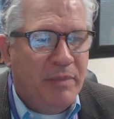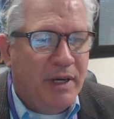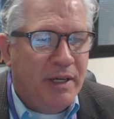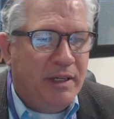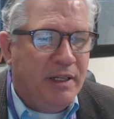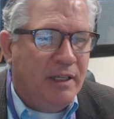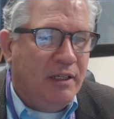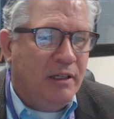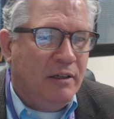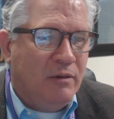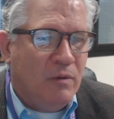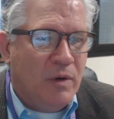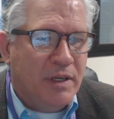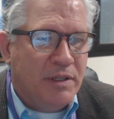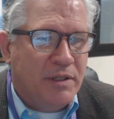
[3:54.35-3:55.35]
but it,
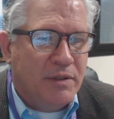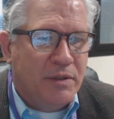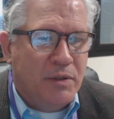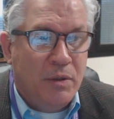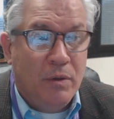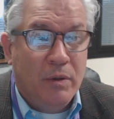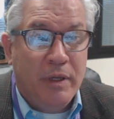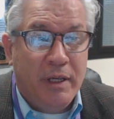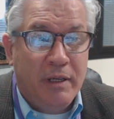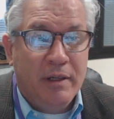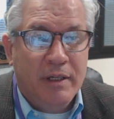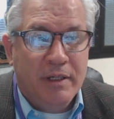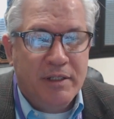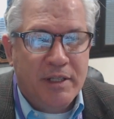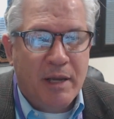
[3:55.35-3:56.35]
it was
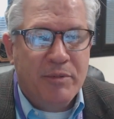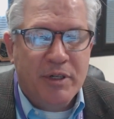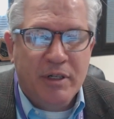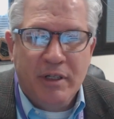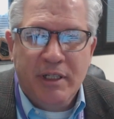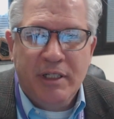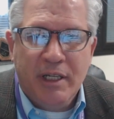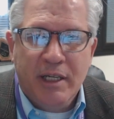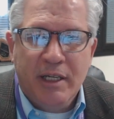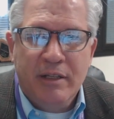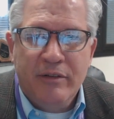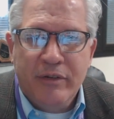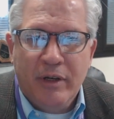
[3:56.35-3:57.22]
truly exceptionally done.